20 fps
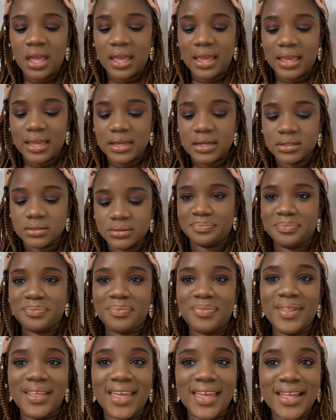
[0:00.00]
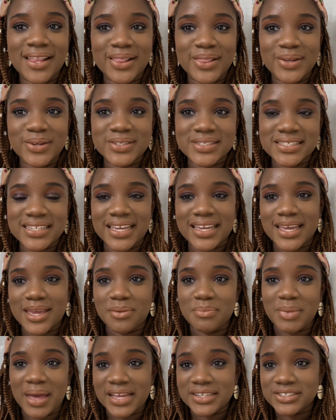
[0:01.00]
and it looks like
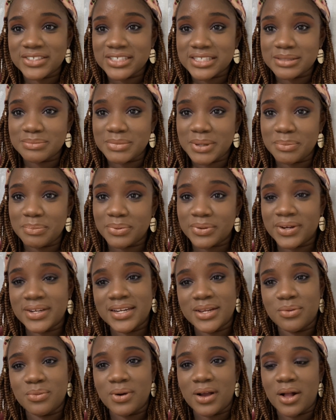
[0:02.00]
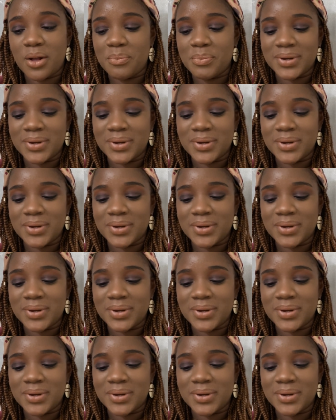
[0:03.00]
it matches me pretty well.